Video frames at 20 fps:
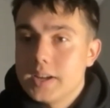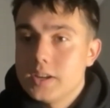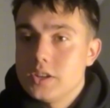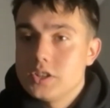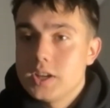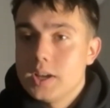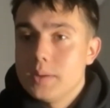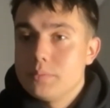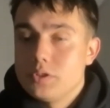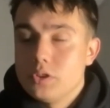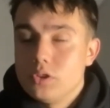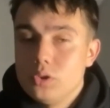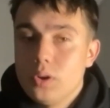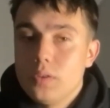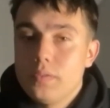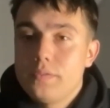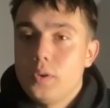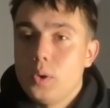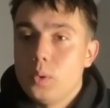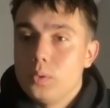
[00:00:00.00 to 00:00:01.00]
Ellis Genge
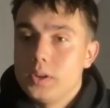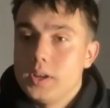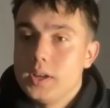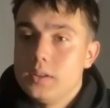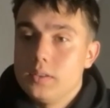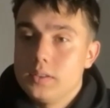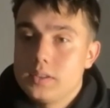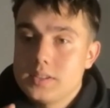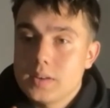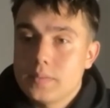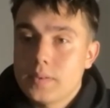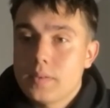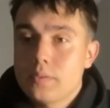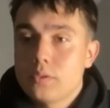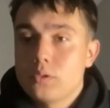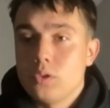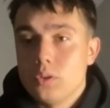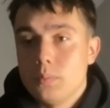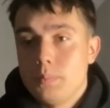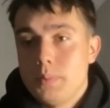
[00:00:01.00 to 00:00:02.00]
hips did not fold in.
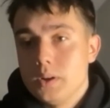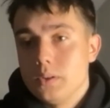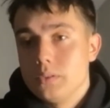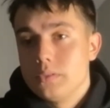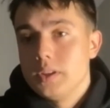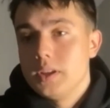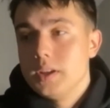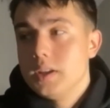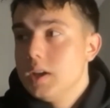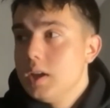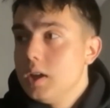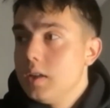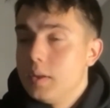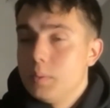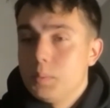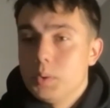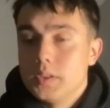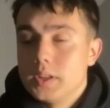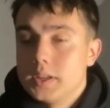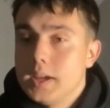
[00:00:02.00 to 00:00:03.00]
South Africa got the penalty.
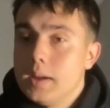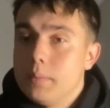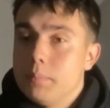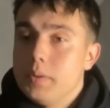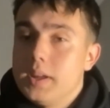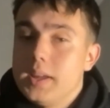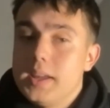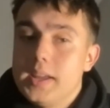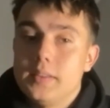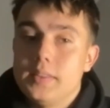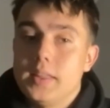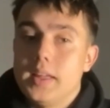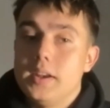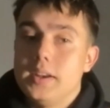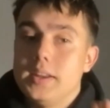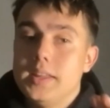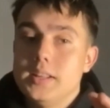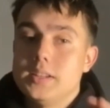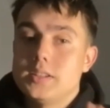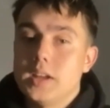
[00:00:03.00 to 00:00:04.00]
They won the game.
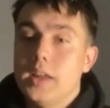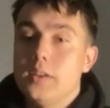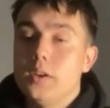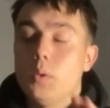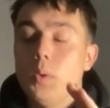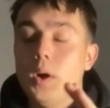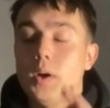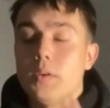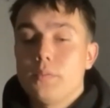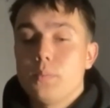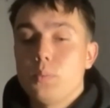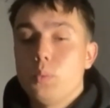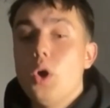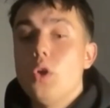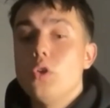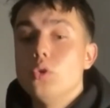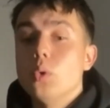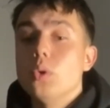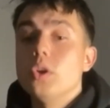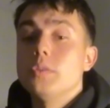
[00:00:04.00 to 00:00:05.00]
And
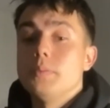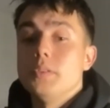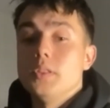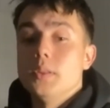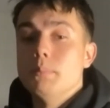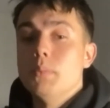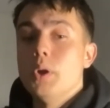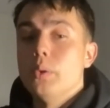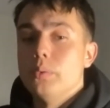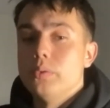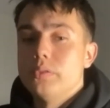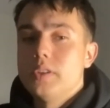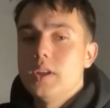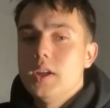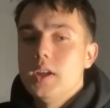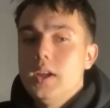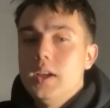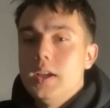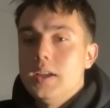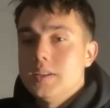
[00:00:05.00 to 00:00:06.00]
what annoys me the
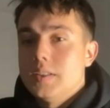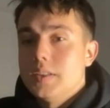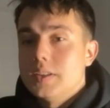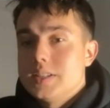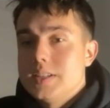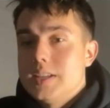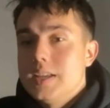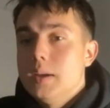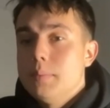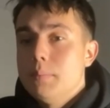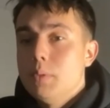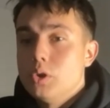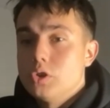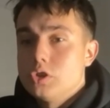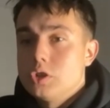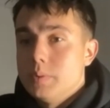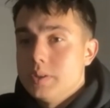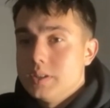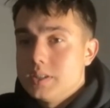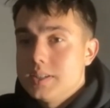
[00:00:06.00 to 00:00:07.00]
most is that the
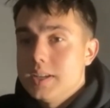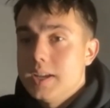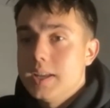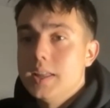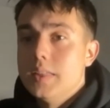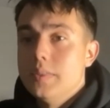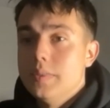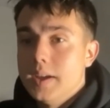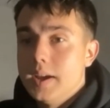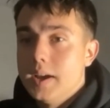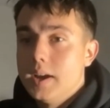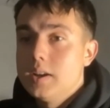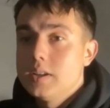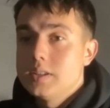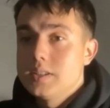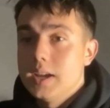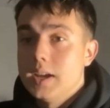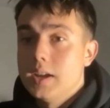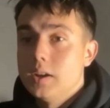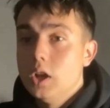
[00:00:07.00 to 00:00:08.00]
TMO should be sitting in
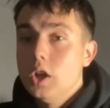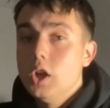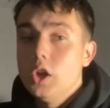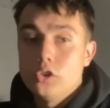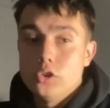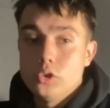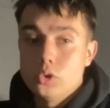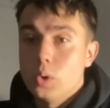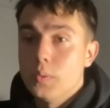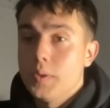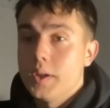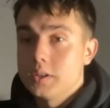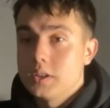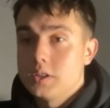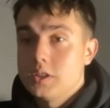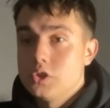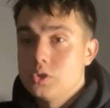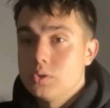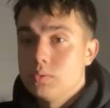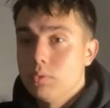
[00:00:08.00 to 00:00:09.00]
there saying, you
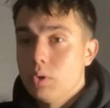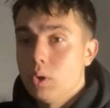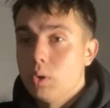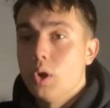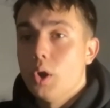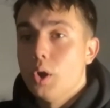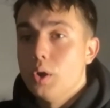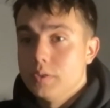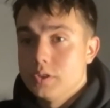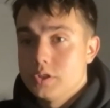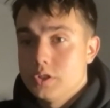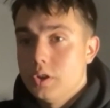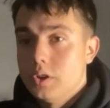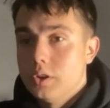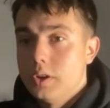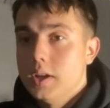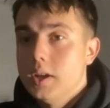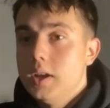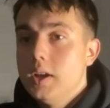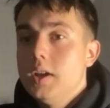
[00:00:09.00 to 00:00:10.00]
got that decision wrong,
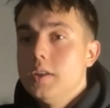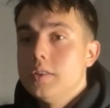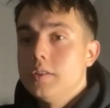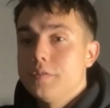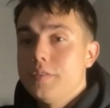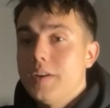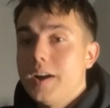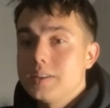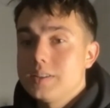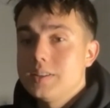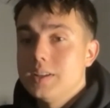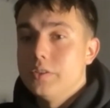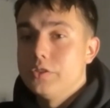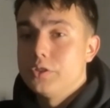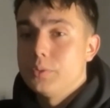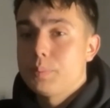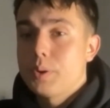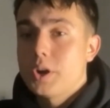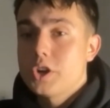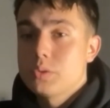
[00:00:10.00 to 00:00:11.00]
overturn it. The
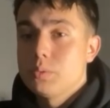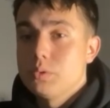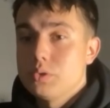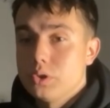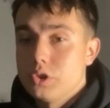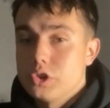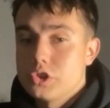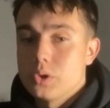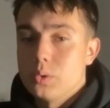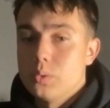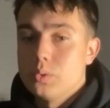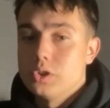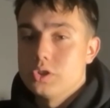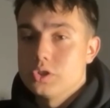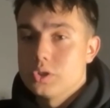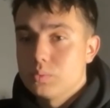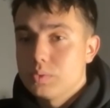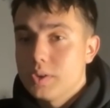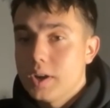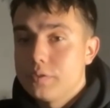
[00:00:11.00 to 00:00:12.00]
fact is, the pressure was on his
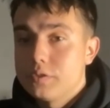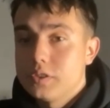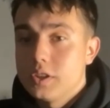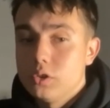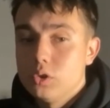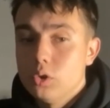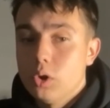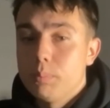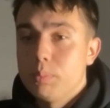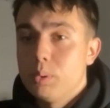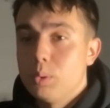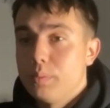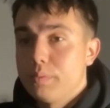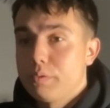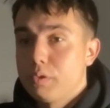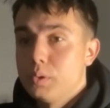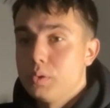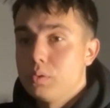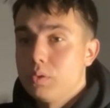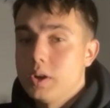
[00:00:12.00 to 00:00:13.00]
shoulders. The ref did
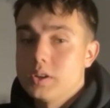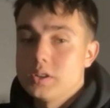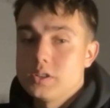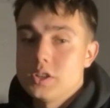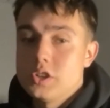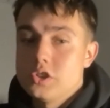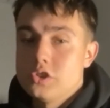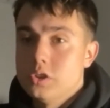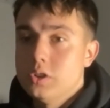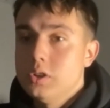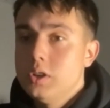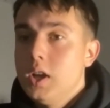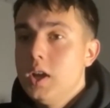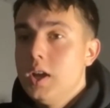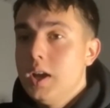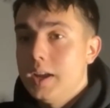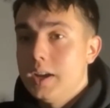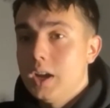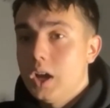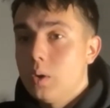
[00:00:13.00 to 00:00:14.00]
not pull through the right
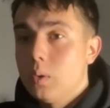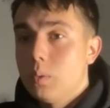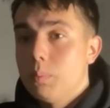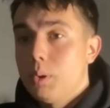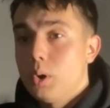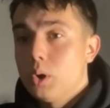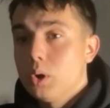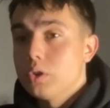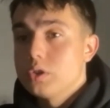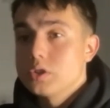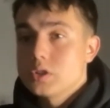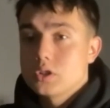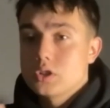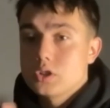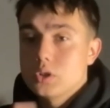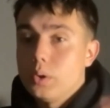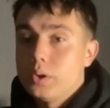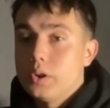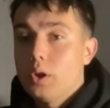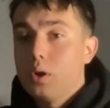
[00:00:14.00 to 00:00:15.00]
decision. And now
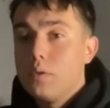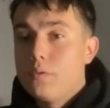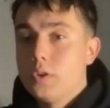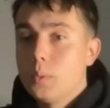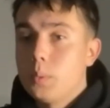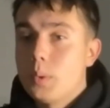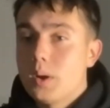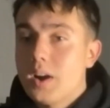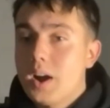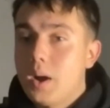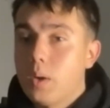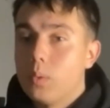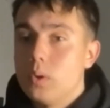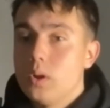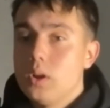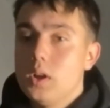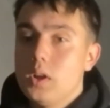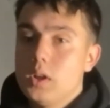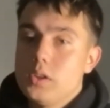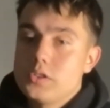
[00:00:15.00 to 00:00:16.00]
Pollard started over,
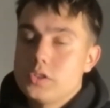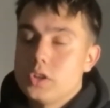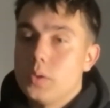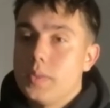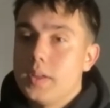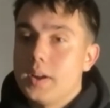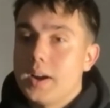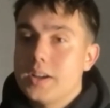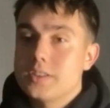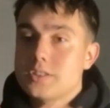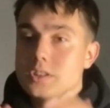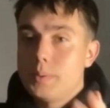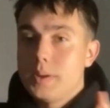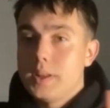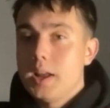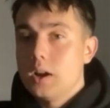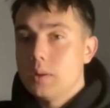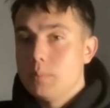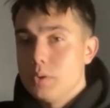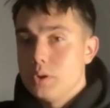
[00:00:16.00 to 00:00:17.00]
we're out. So there
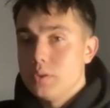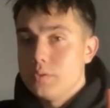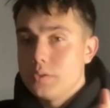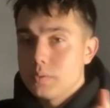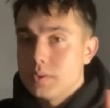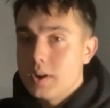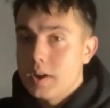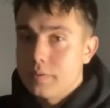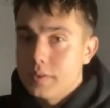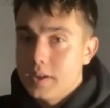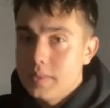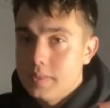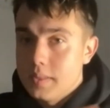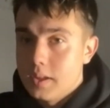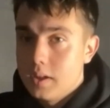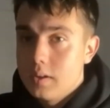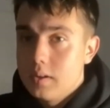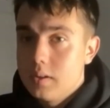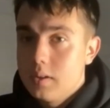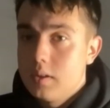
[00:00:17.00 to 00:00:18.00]
has to be an element of the
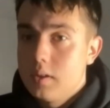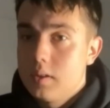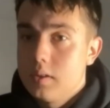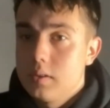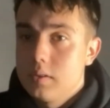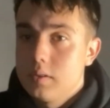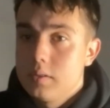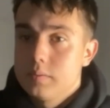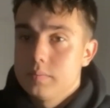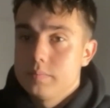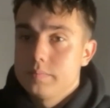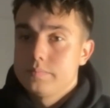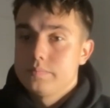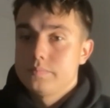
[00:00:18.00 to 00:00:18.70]
ref in there.